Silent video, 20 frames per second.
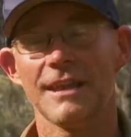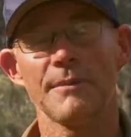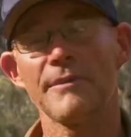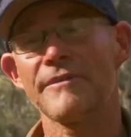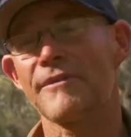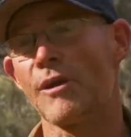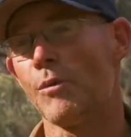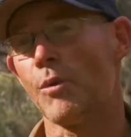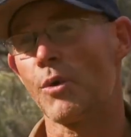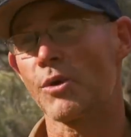
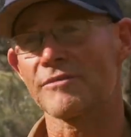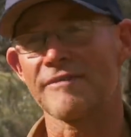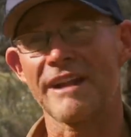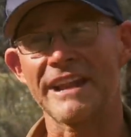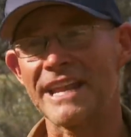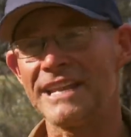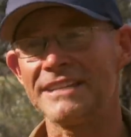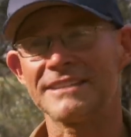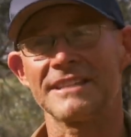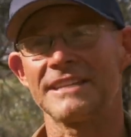We've got water
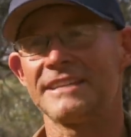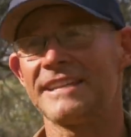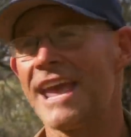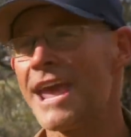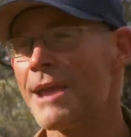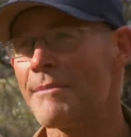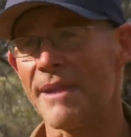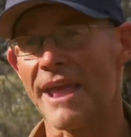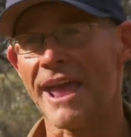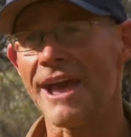running into the
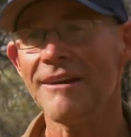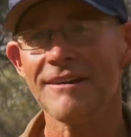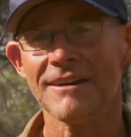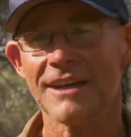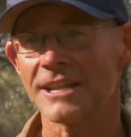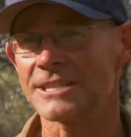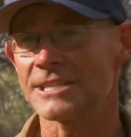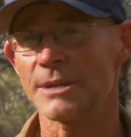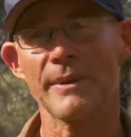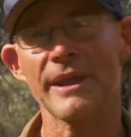dam now,
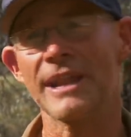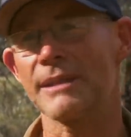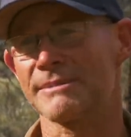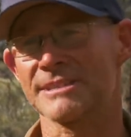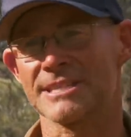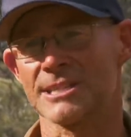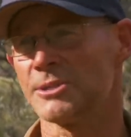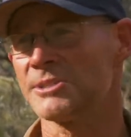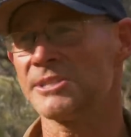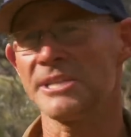and so we're going to
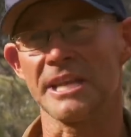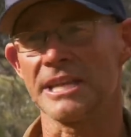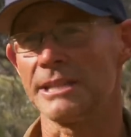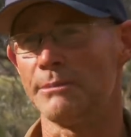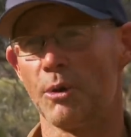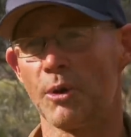be sluicing in the